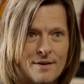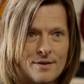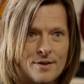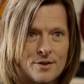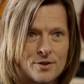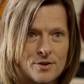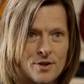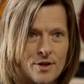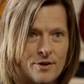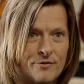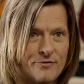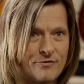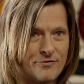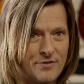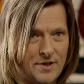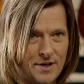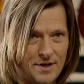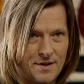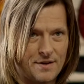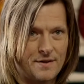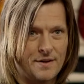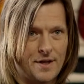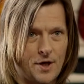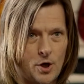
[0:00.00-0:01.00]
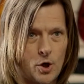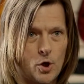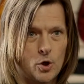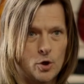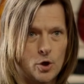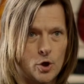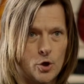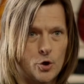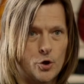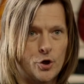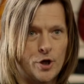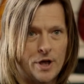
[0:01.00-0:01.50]
that's going to fit their
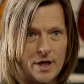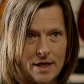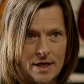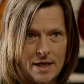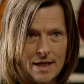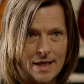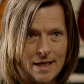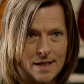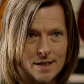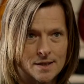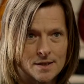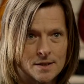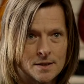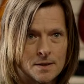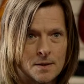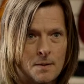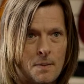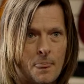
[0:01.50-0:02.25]
learning needs.